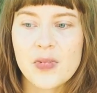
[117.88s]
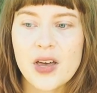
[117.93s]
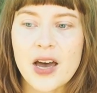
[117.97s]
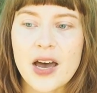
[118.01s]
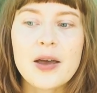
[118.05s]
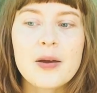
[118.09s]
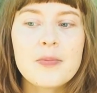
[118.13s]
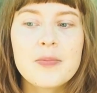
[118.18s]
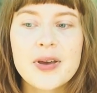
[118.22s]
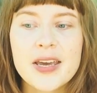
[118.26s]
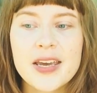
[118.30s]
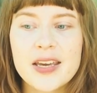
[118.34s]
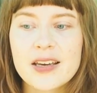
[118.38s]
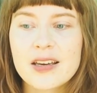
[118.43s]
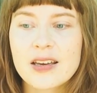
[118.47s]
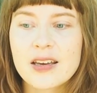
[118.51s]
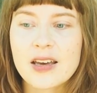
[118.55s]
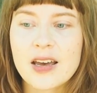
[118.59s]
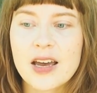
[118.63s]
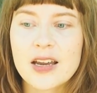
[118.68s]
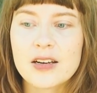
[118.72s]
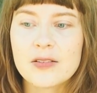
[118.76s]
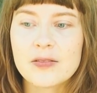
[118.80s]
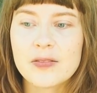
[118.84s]
I make
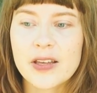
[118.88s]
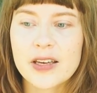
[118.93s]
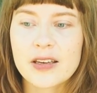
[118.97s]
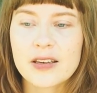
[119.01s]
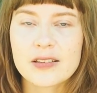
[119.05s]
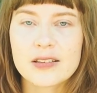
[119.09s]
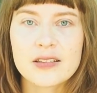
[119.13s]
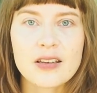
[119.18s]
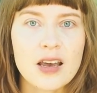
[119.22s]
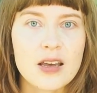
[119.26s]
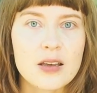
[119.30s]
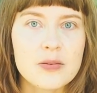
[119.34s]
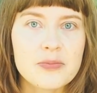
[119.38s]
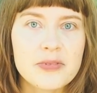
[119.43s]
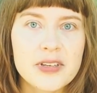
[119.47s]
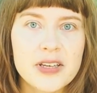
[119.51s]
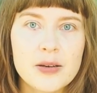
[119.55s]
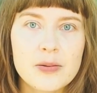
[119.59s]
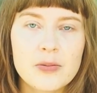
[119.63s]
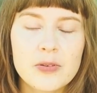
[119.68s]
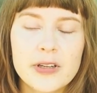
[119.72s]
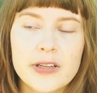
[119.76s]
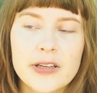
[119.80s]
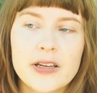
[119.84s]
kind of like a
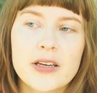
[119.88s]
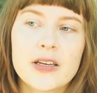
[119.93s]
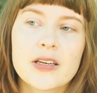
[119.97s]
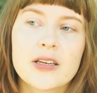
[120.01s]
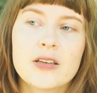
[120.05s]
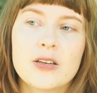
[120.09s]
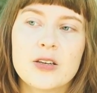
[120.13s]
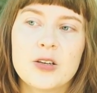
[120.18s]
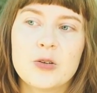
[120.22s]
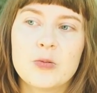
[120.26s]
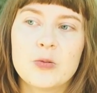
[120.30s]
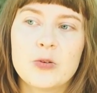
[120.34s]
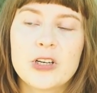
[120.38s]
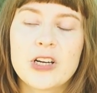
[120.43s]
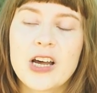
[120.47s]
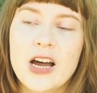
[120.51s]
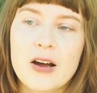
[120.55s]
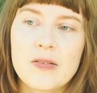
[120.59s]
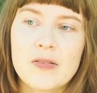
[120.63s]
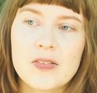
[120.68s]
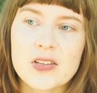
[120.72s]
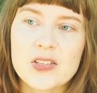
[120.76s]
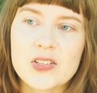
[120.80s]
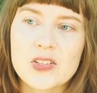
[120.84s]
timetable like you would
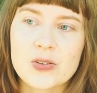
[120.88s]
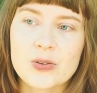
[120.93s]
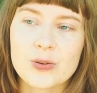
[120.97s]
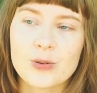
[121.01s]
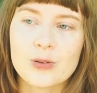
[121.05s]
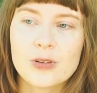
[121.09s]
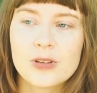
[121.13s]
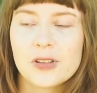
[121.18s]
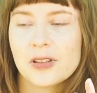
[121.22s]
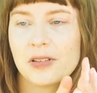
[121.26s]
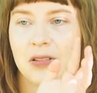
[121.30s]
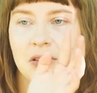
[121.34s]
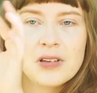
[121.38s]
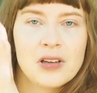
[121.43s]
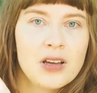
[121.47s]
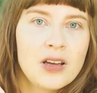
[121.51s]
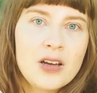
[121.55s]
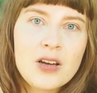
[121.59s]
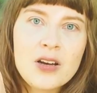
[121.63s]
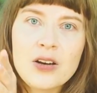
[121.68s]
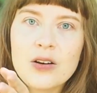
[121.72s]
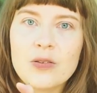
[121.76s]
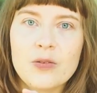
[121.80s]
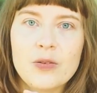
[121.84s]
have at school
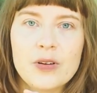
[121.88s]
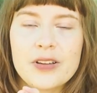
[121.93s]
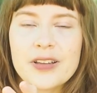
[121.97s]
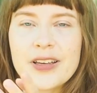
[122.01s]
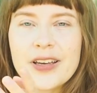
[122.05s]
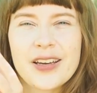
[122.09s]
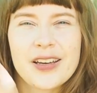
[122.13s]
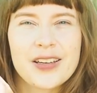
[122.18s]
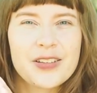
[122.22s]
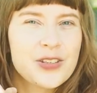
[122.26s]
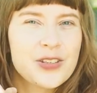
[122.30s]
with like